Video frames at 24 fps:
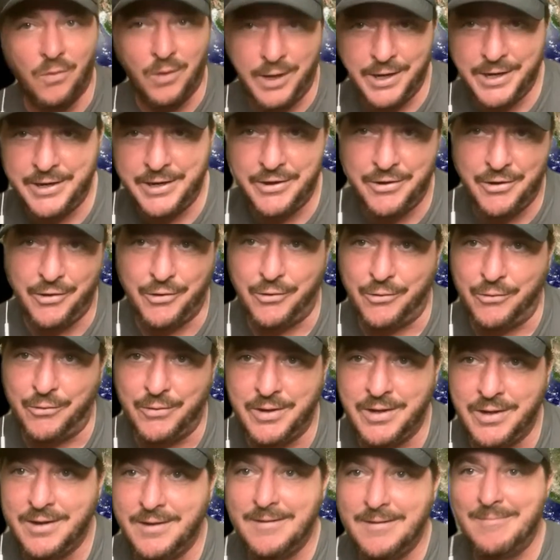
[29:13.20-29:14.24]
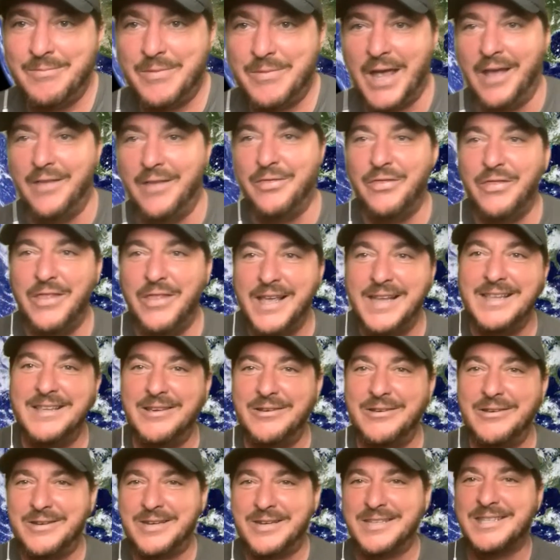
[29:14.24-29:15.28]
one dude. And then
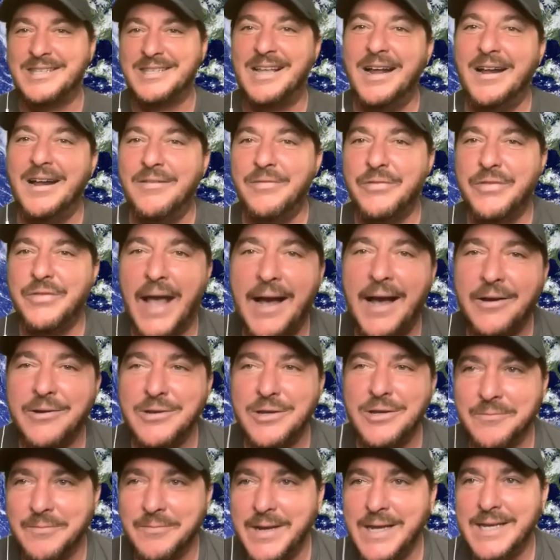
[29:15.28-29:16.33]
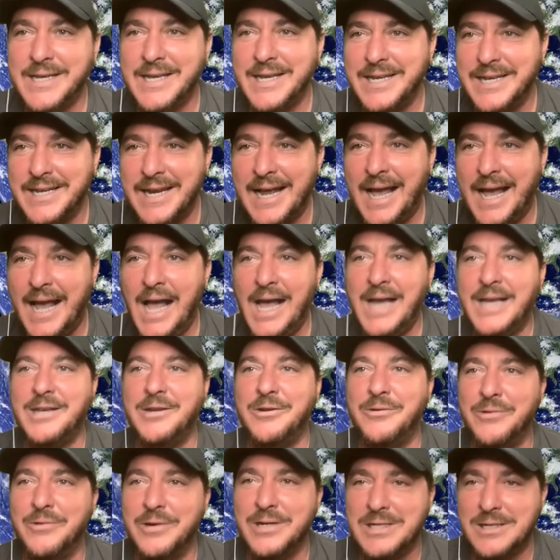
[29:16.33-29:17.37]
you could, now you're making an
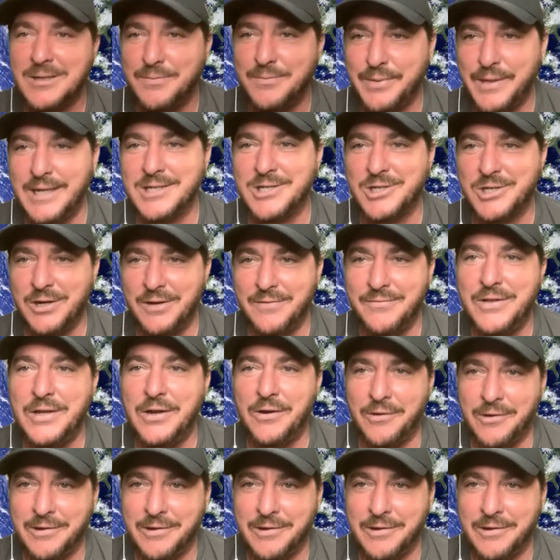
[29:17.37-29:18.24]
accurate depiction of the